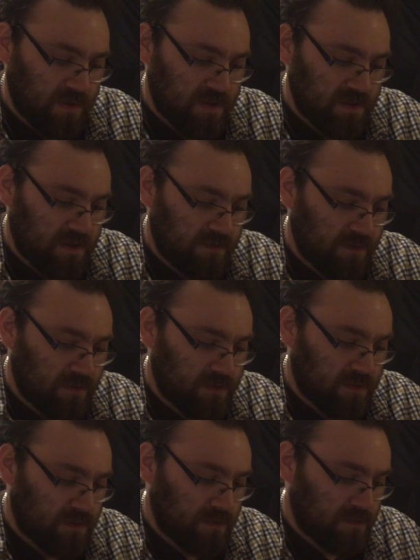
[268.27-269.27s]
let's have a
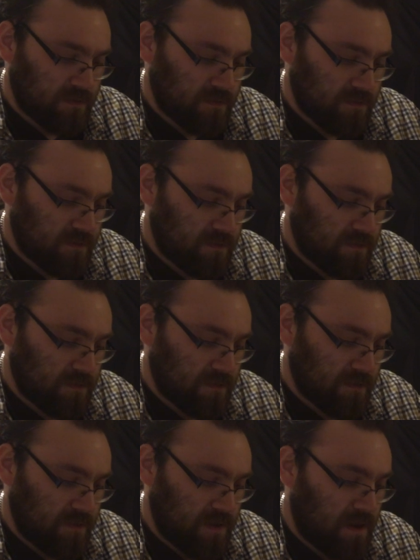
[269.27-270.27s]
look.
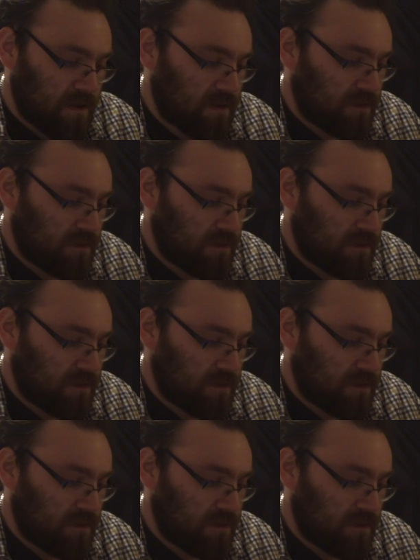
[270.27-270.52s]
Yeah,